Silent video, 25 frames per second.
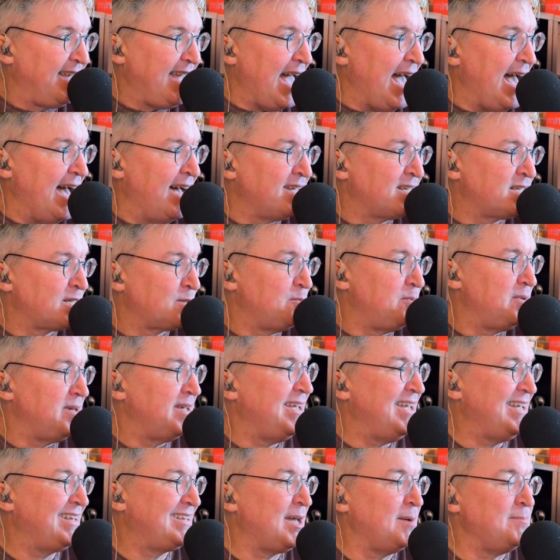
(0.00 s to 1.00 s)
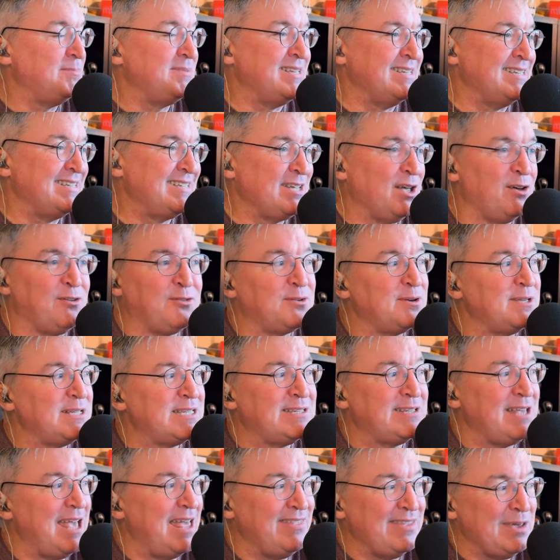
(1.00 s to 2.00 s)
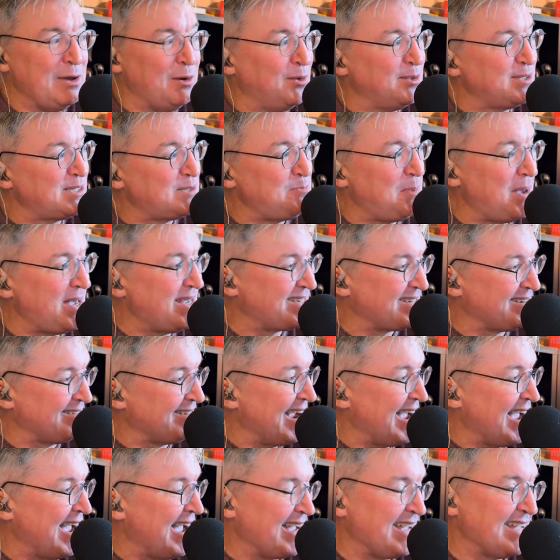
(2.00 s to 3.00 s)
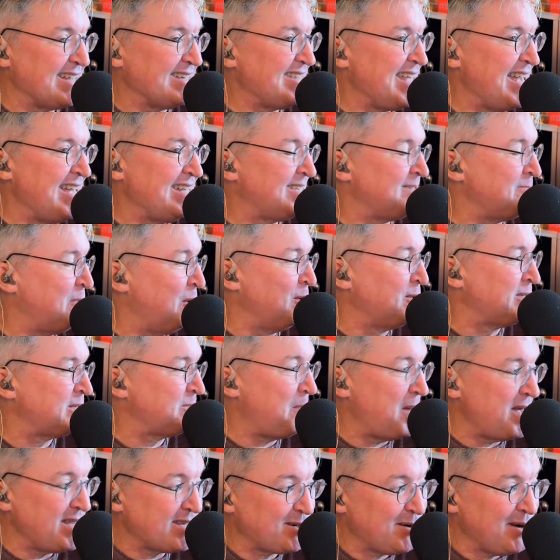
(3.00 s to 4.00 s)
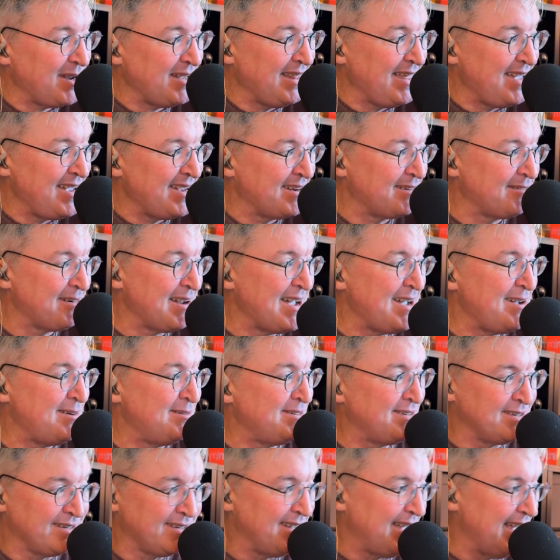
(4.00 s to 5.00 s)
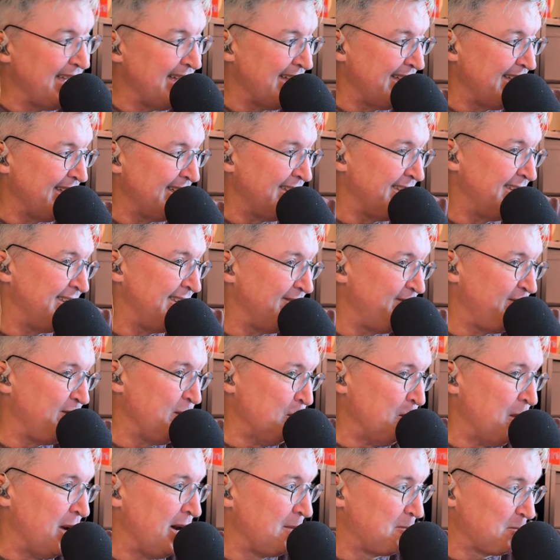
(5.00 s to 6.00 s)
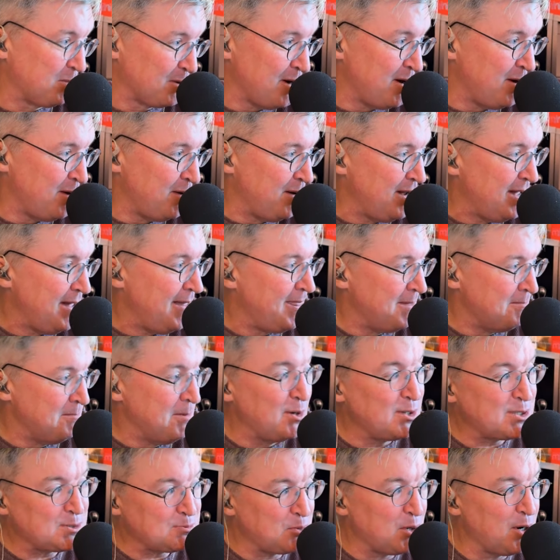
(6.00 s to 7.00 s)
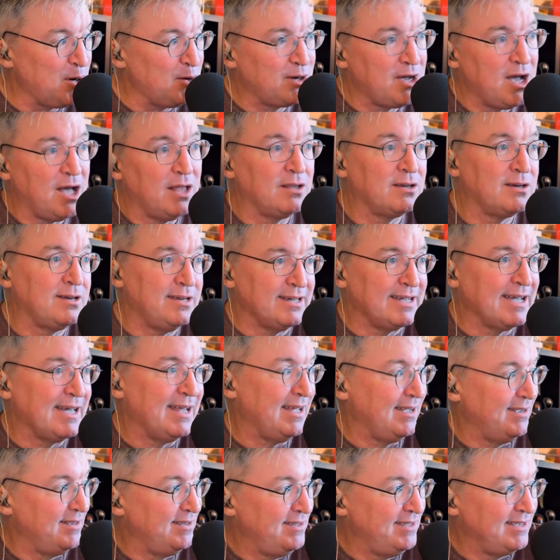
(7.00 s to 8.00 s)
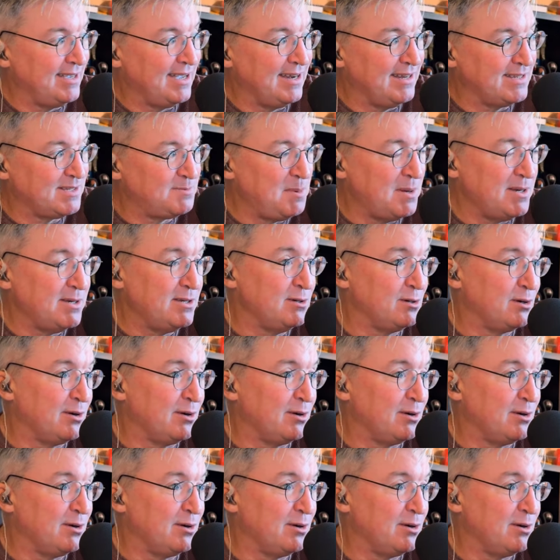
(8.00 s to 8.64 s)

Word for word: Gasp! It comes in silver and, and, the old space gray. I guess they had some old space gray laying around, and if you want a pro, the most pro color, you gotta you gotta spend two